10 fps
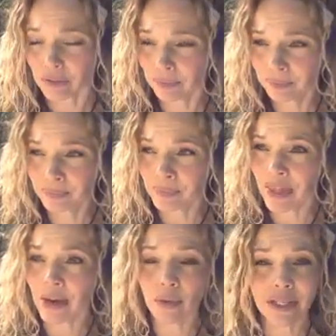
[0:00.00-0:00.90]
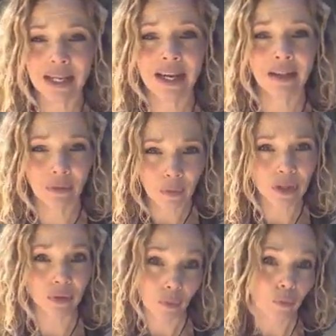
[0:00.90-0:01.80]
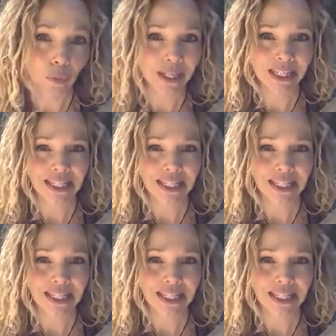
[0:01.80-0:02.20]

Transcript: They were saying, look, we need